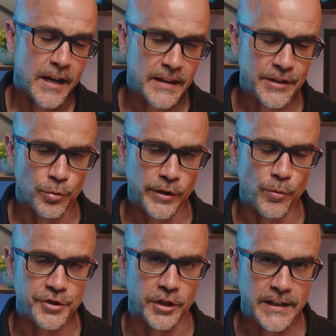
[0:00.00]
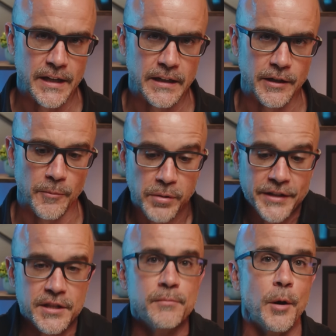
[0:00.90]
And that's really what you're getting here,
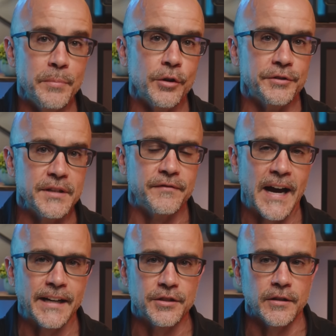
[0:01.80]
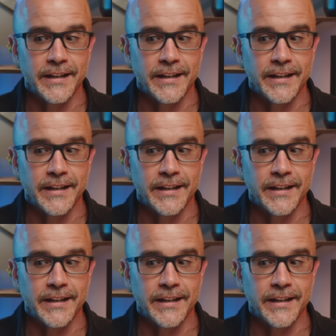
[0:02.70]
plus the mobility factor.